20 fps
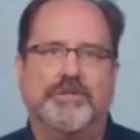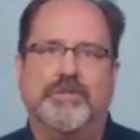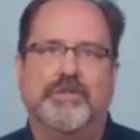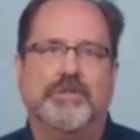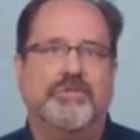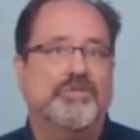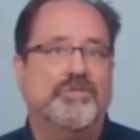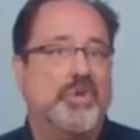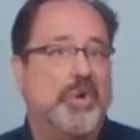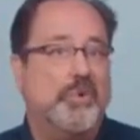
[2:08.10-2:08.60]

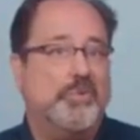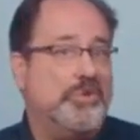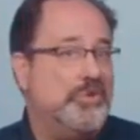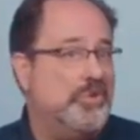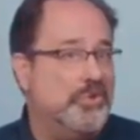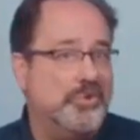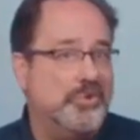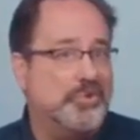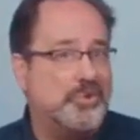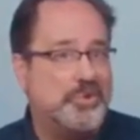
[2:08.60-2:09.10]
don't
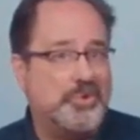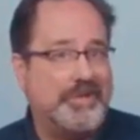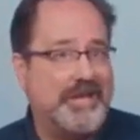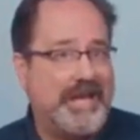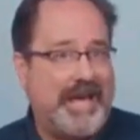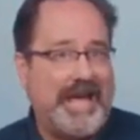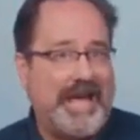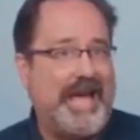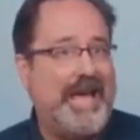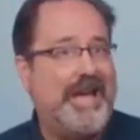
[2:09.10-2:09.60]
usually
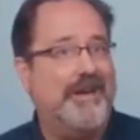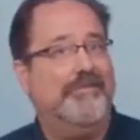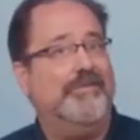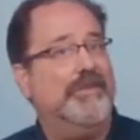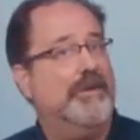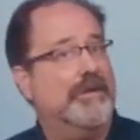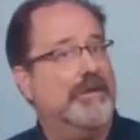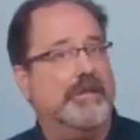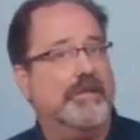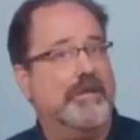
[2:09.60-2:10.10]
have
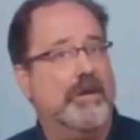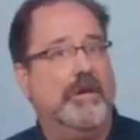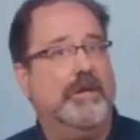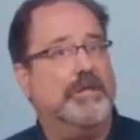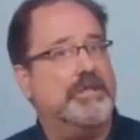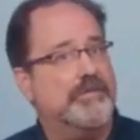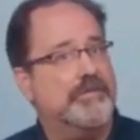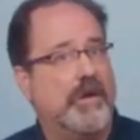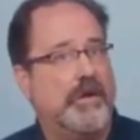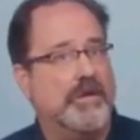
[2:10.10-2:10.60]
very
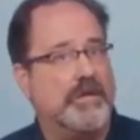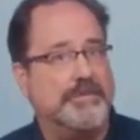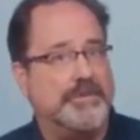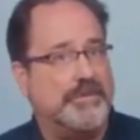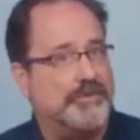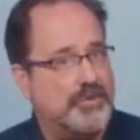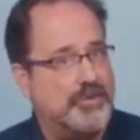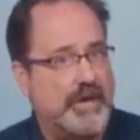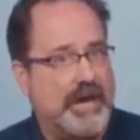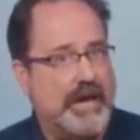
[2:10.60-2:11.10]
large volumes
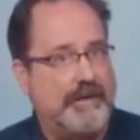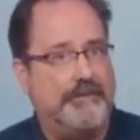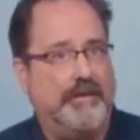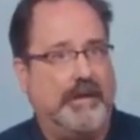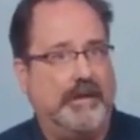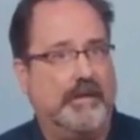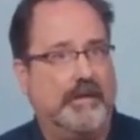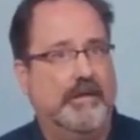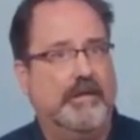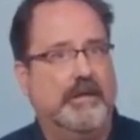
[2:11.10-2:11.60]
of
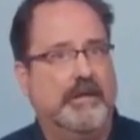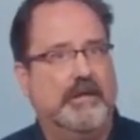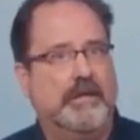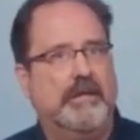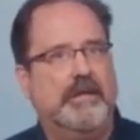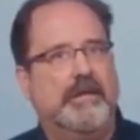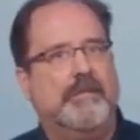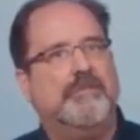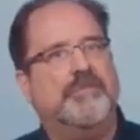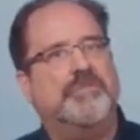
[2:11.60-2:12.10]
traffic,
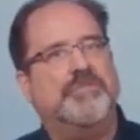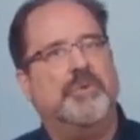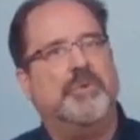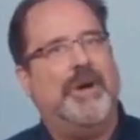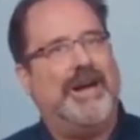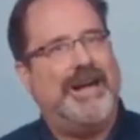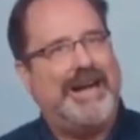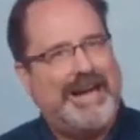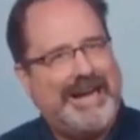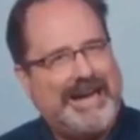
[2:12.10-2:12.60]
so
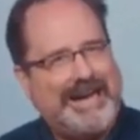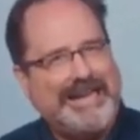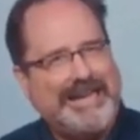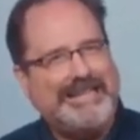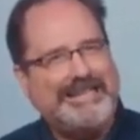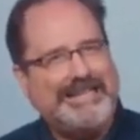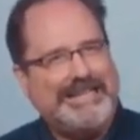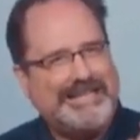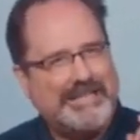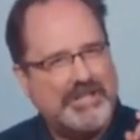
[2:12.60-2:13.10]
a
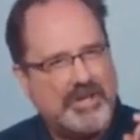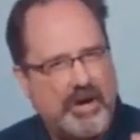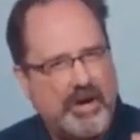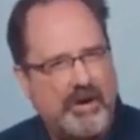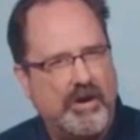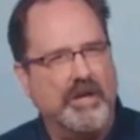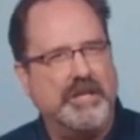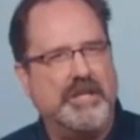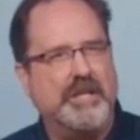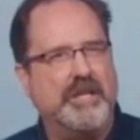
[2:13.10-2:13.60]
highly
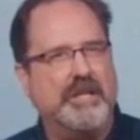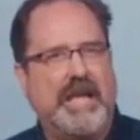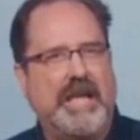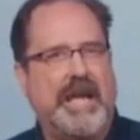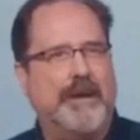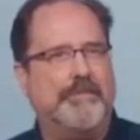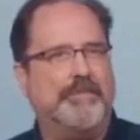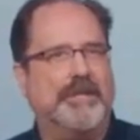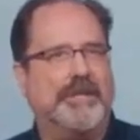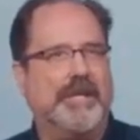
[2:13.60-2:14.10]
targeted
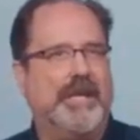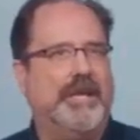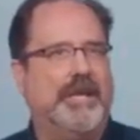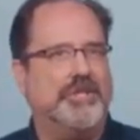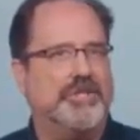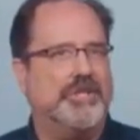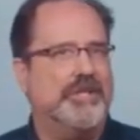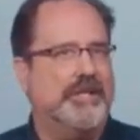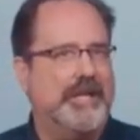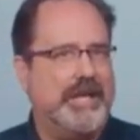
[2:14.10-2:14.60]

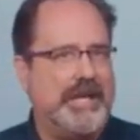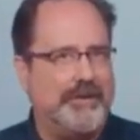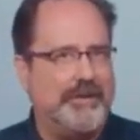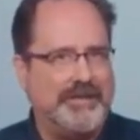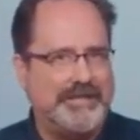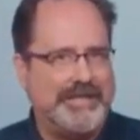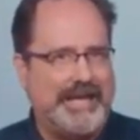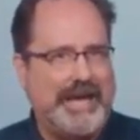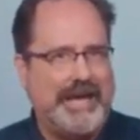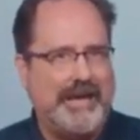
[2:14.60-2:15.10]
application layer
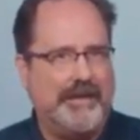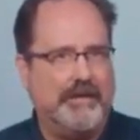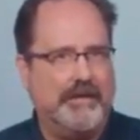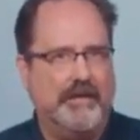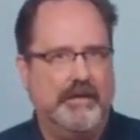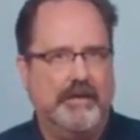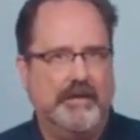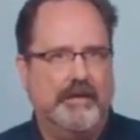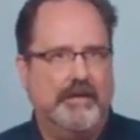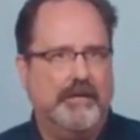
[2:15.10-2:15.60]
attack
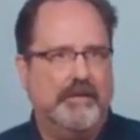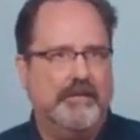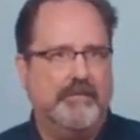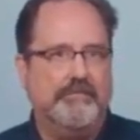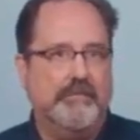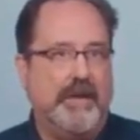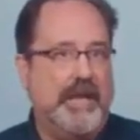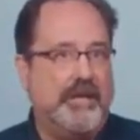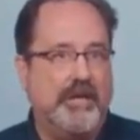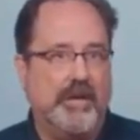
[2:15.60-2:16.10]

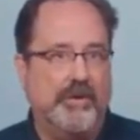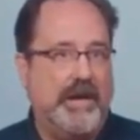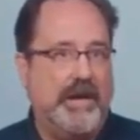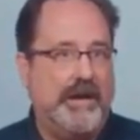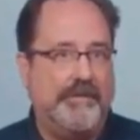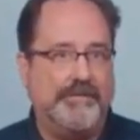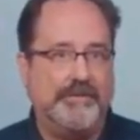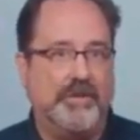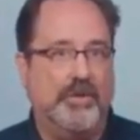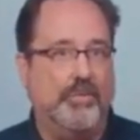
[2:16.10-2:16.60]
may go
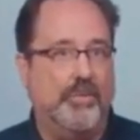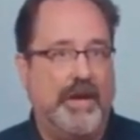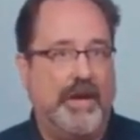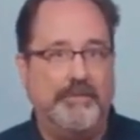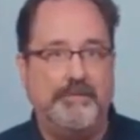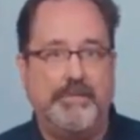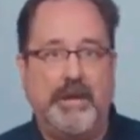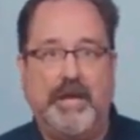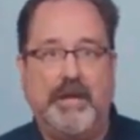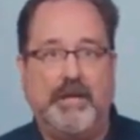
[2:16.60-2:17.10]
after a
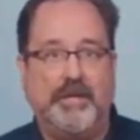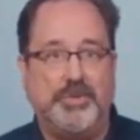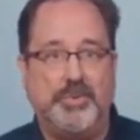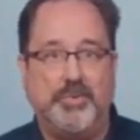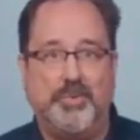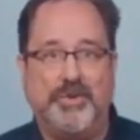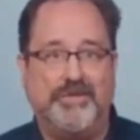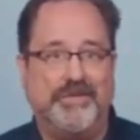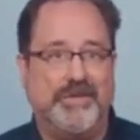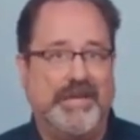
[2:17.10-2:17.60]
web page
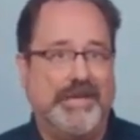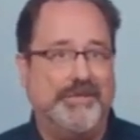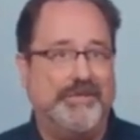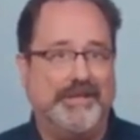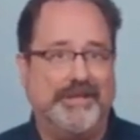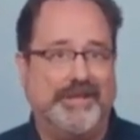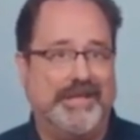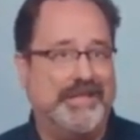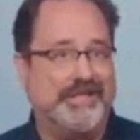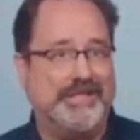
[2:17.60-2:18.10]
with
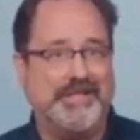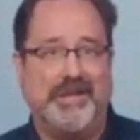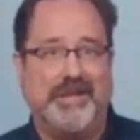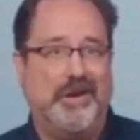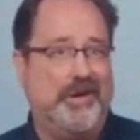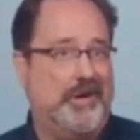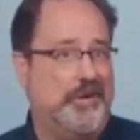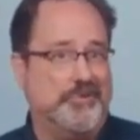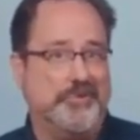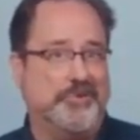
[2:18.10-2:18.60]
even less than
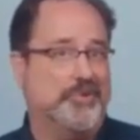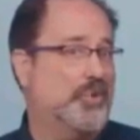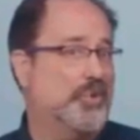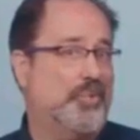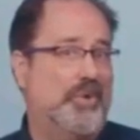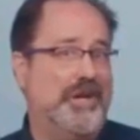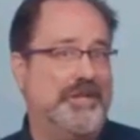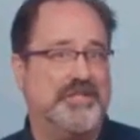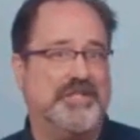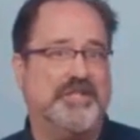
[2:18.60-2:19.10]
100
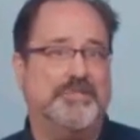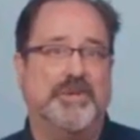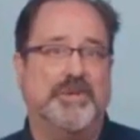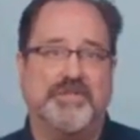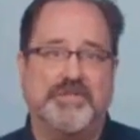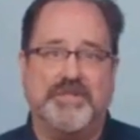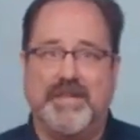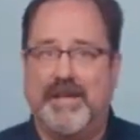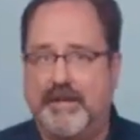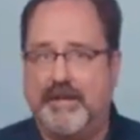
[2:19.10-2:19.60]
requests per
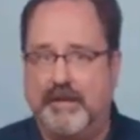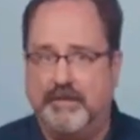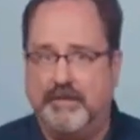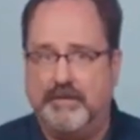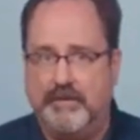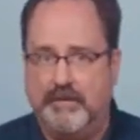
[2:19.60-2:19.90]
second.